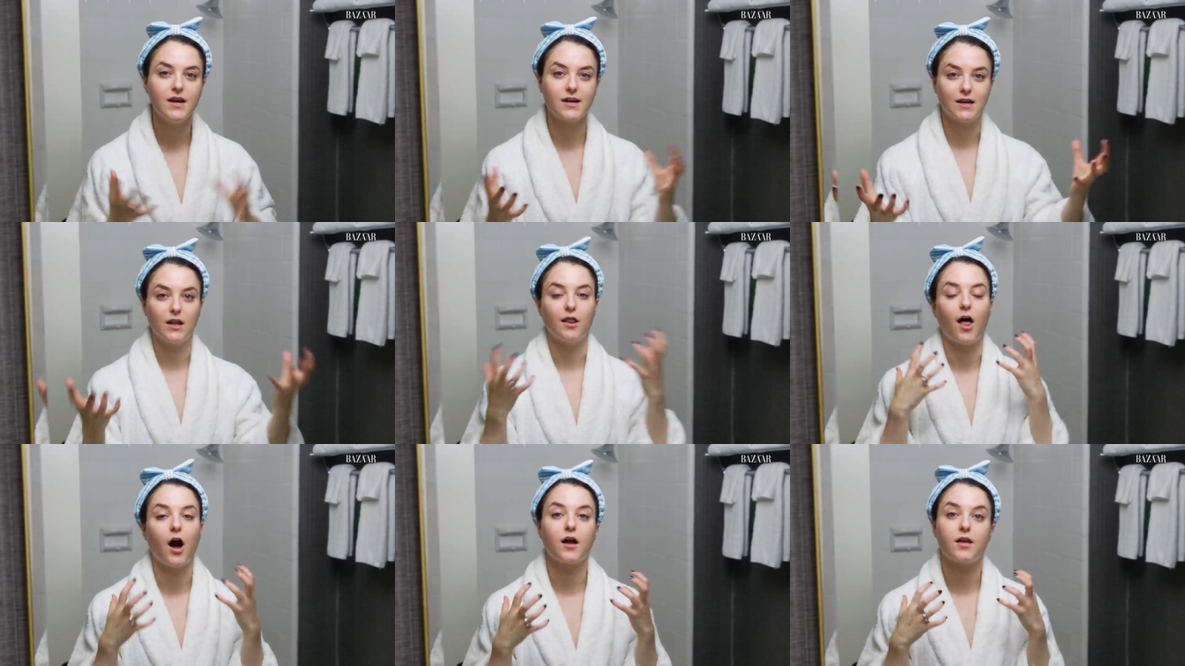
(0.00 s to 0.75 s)
It can
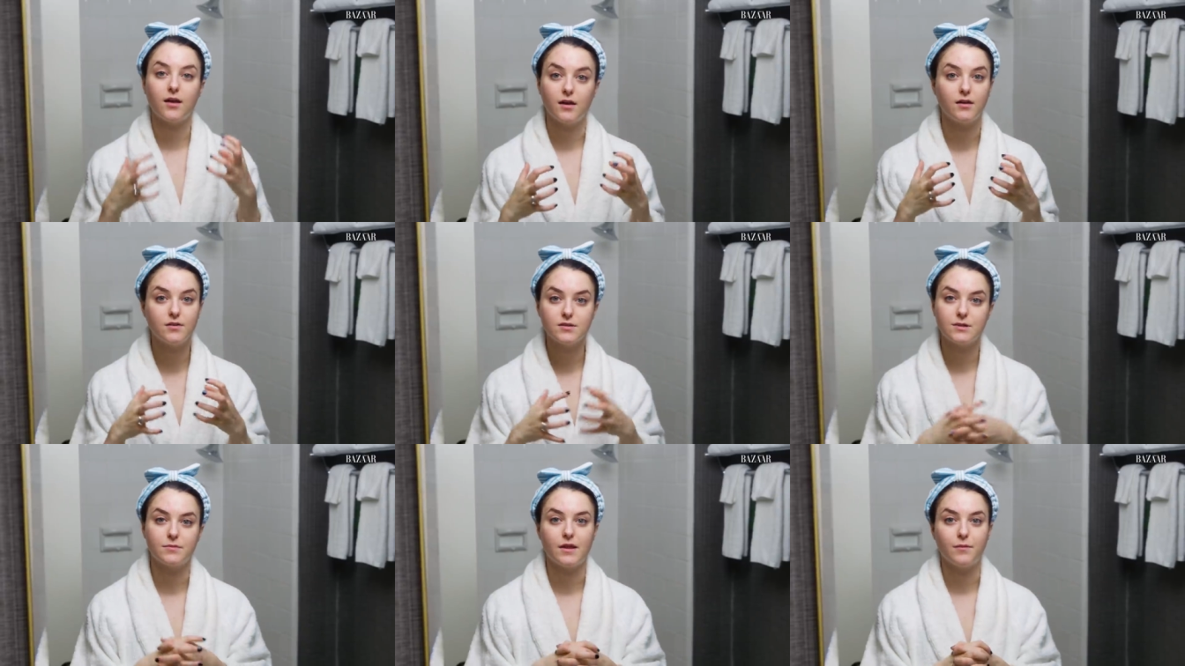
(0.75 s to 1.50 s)
lock in
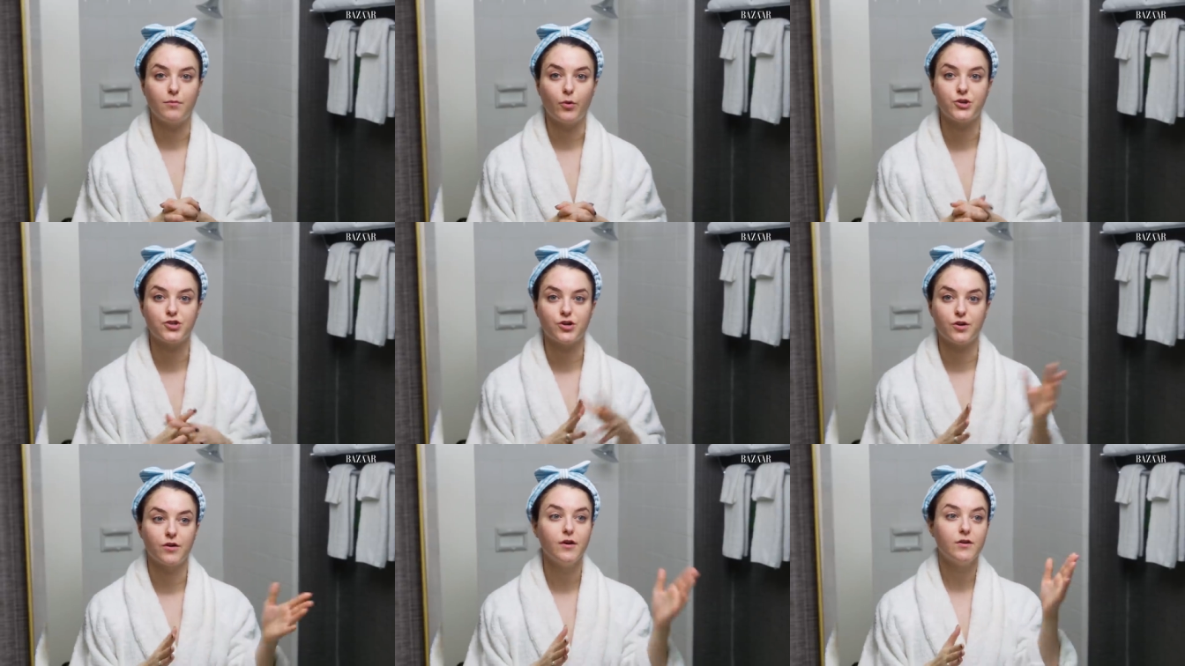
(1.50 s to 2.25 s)
some of that
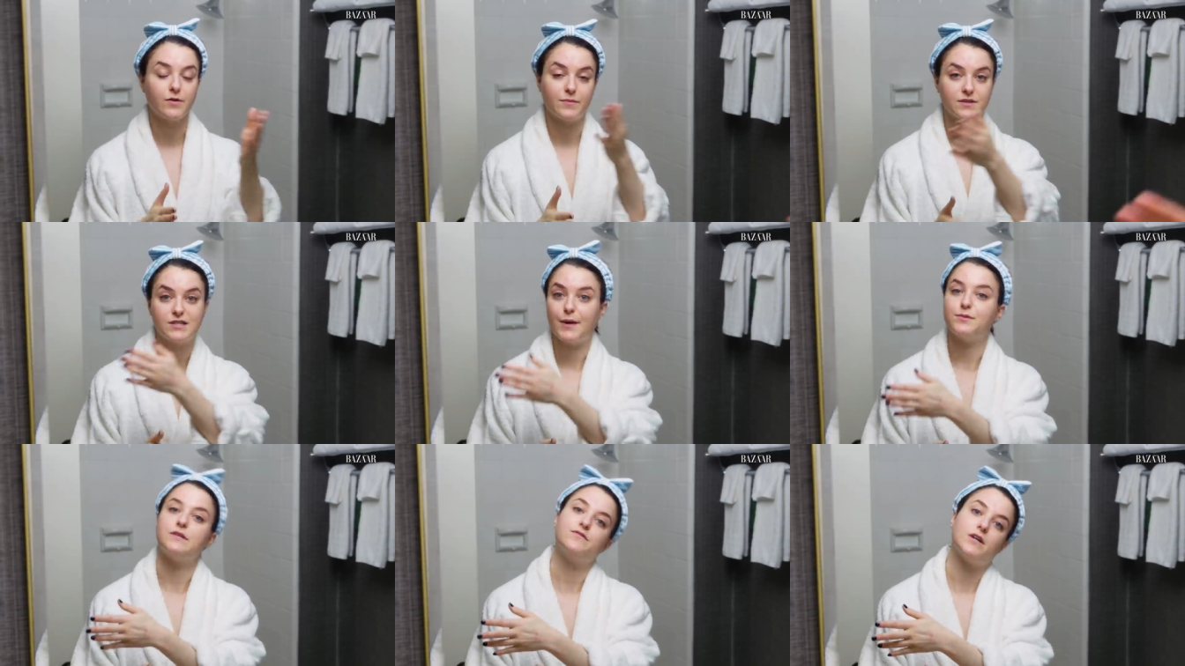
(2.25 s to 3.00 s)
moisture from the
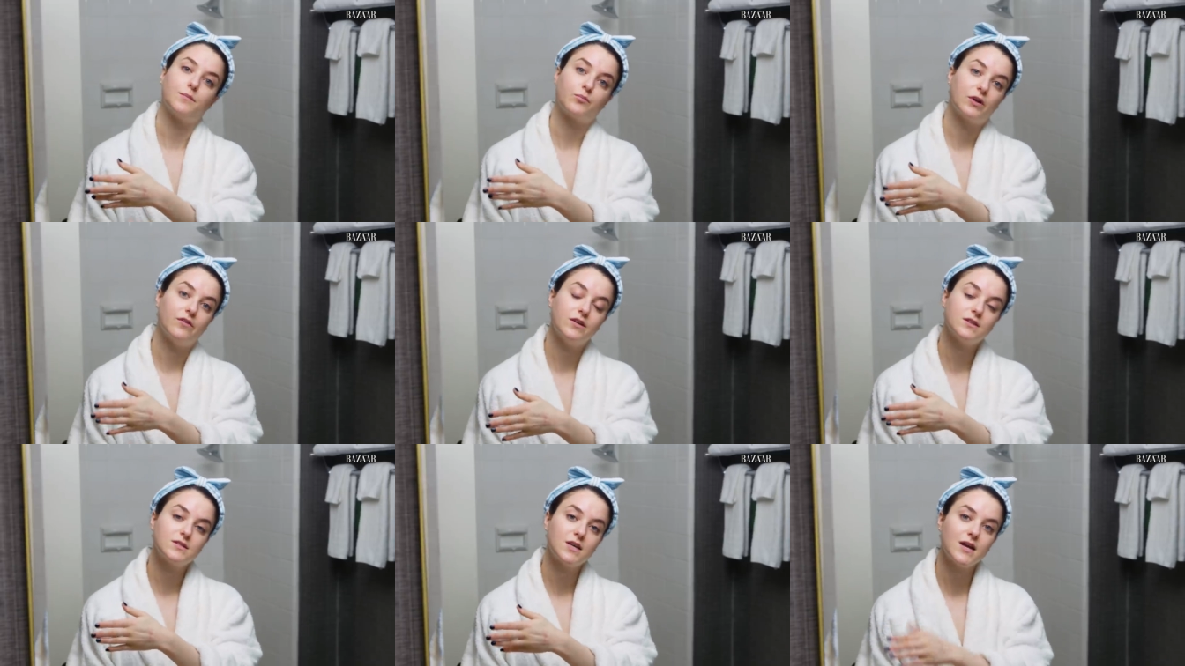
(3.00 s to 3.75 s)
steps you've done
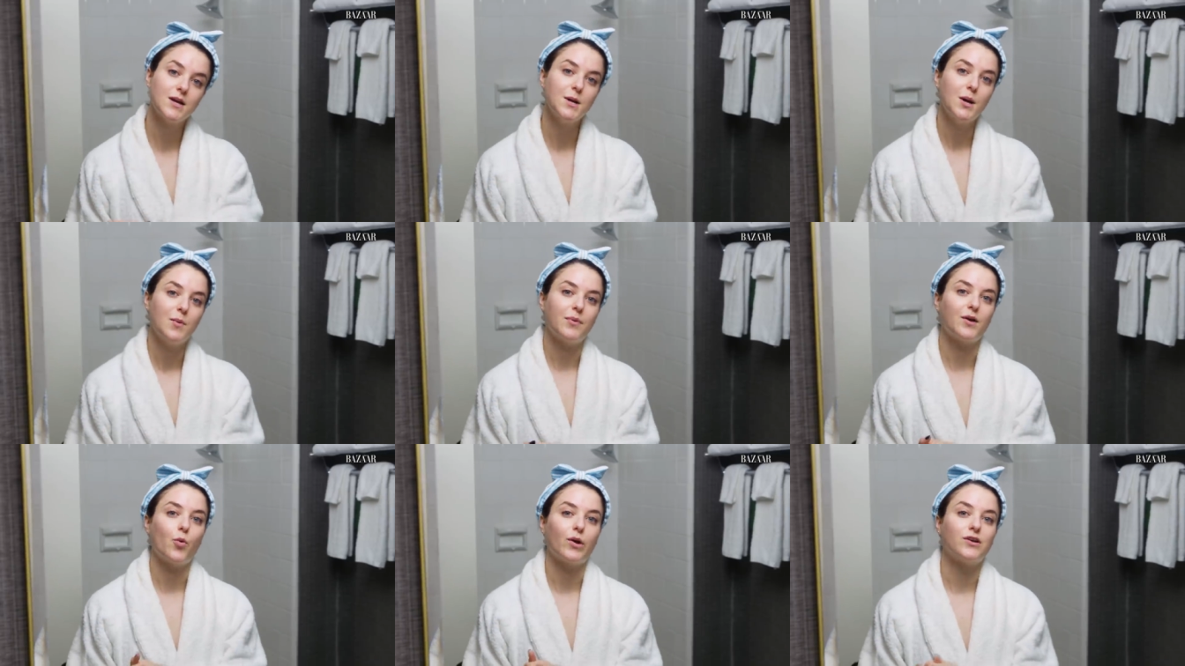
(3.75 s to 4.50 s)
previously,
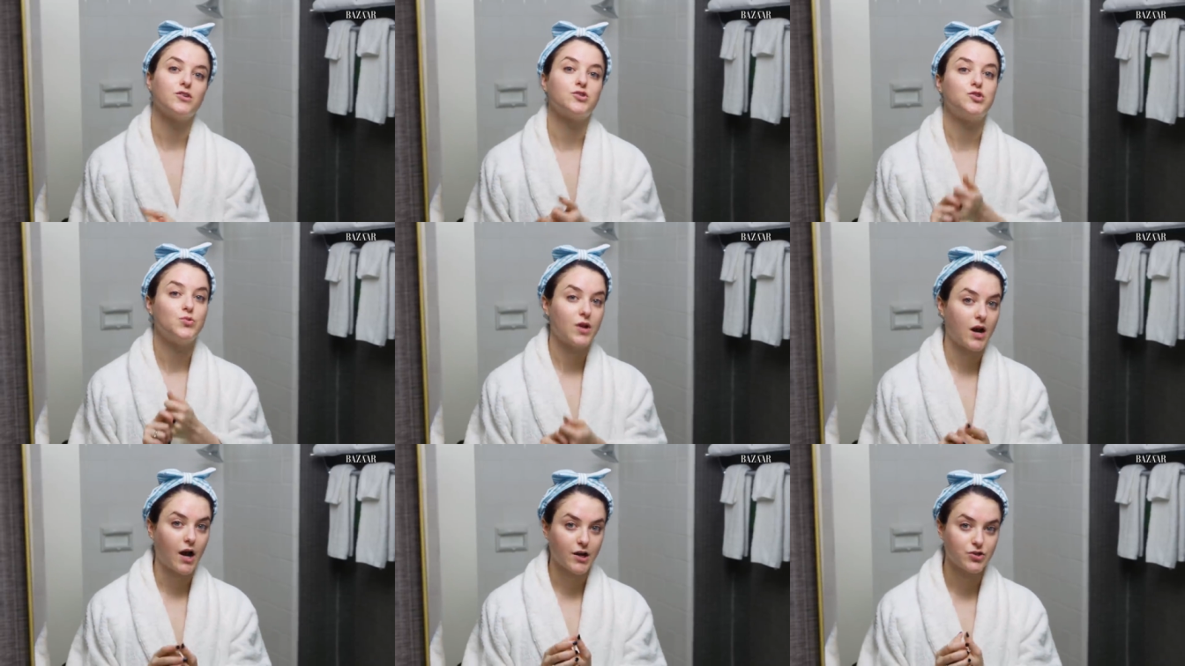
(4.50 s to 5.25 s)
but oils do
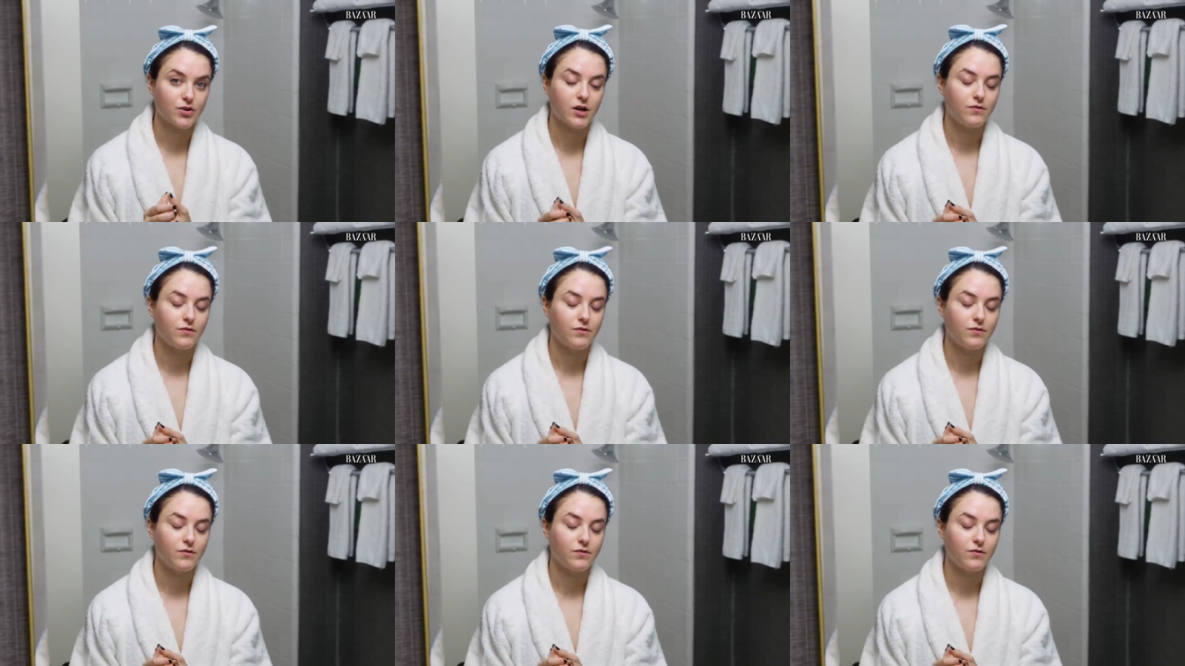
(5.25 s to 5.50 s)
not hydrate.